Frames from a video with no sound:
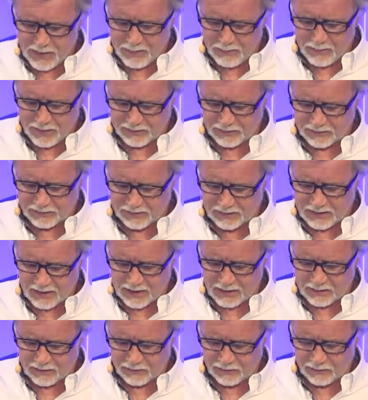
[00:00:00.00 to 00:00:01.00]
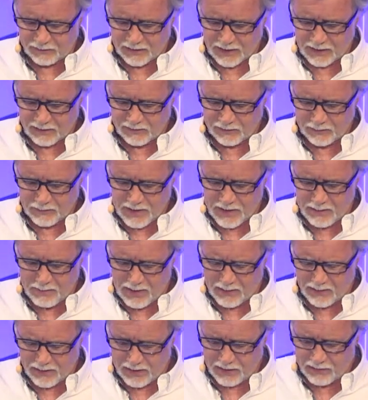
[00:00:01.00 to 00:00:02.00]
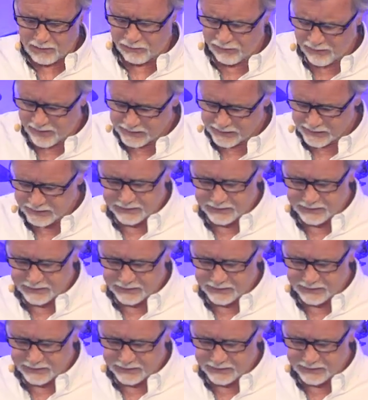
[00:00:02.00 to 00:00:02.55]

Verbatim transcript: missed just saying something about the offering,